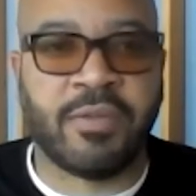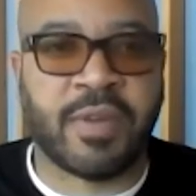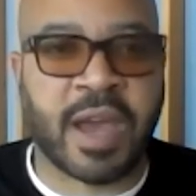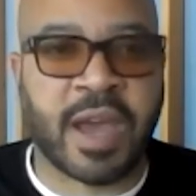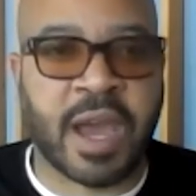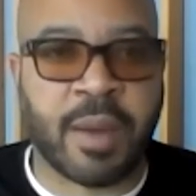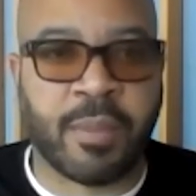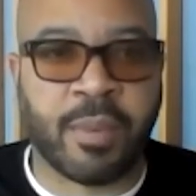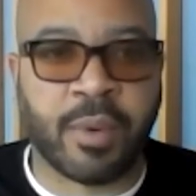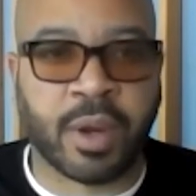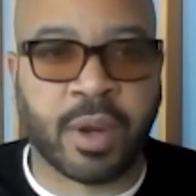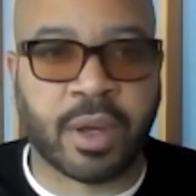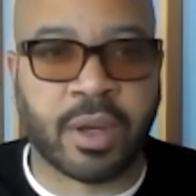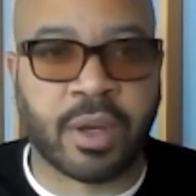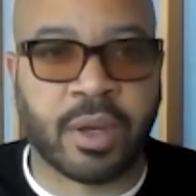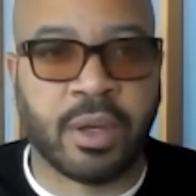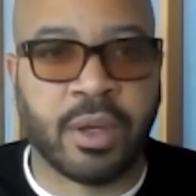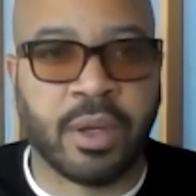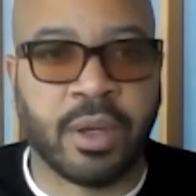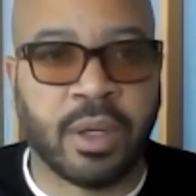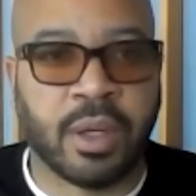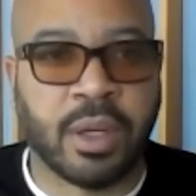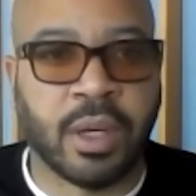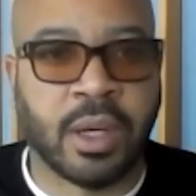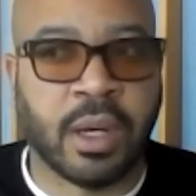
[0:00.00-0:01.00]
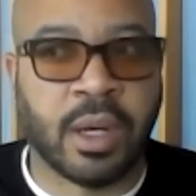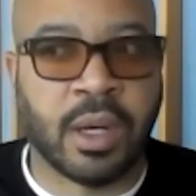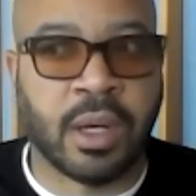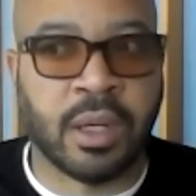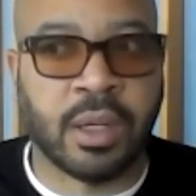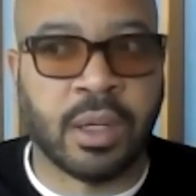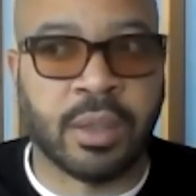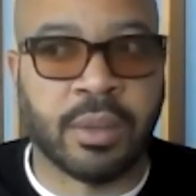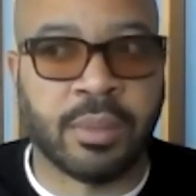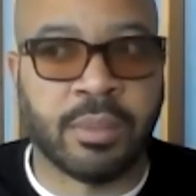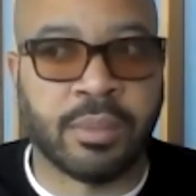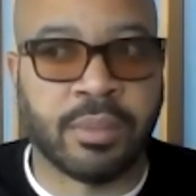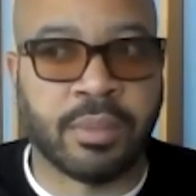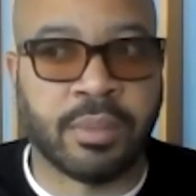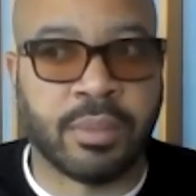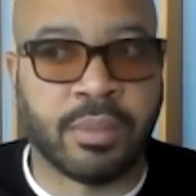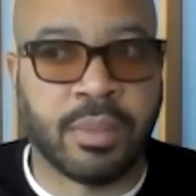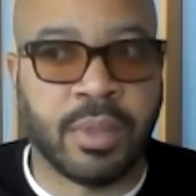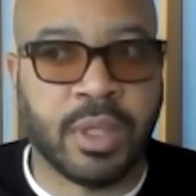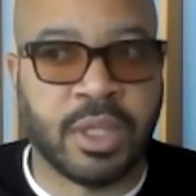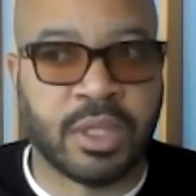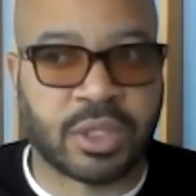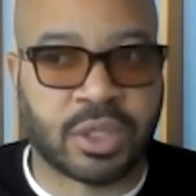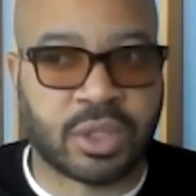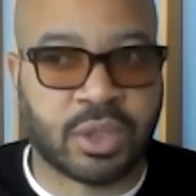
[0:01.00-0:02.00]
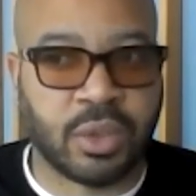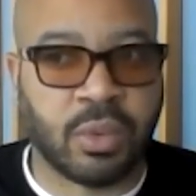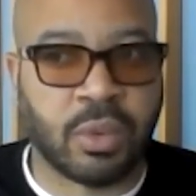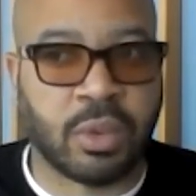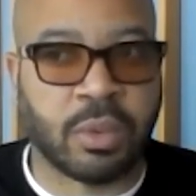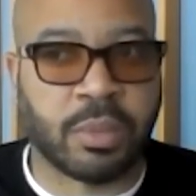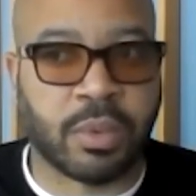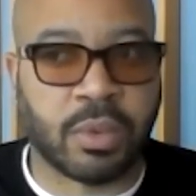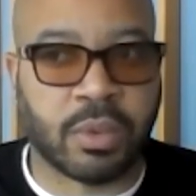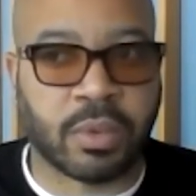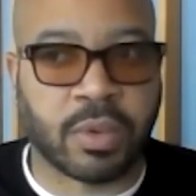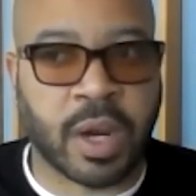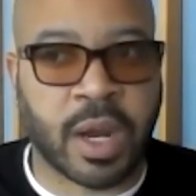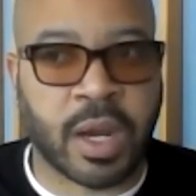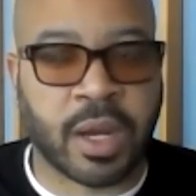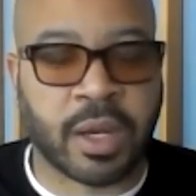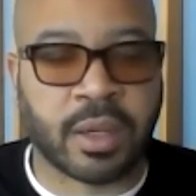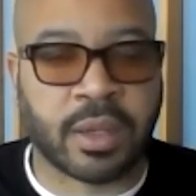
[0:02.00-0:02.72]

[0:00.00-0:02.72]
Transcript: fabric is suitable, right?